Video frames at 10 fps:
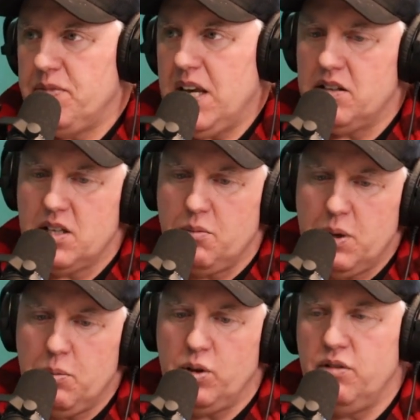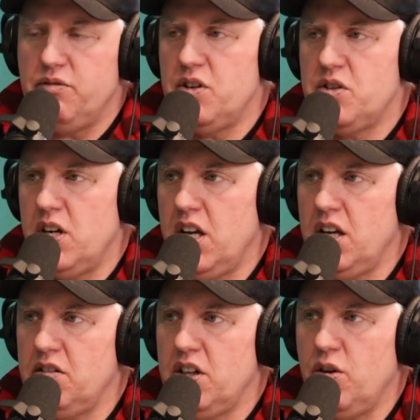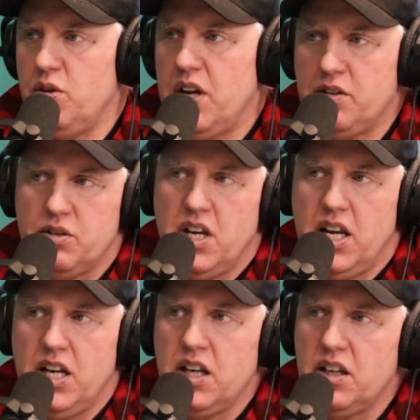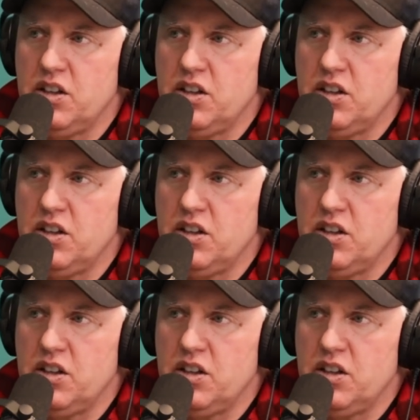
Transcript: And some people are envisioning, entertaining